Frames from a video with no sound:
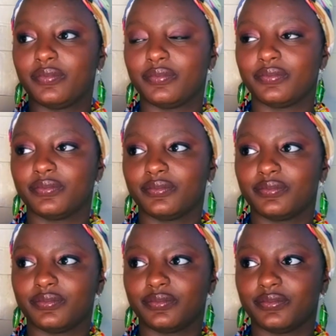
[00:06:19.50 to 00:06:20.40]

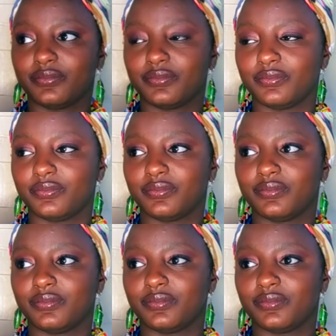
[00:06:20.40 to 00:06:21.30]

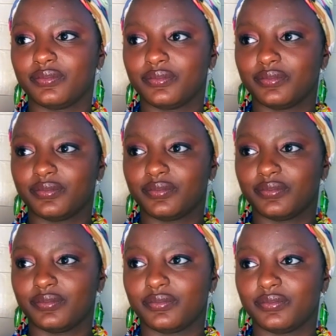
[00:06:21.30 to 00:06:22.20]

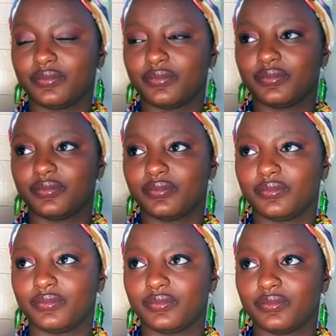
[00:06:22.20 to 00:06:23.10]

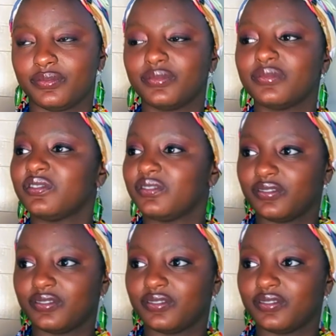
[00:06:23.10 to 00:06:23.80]
[no speech]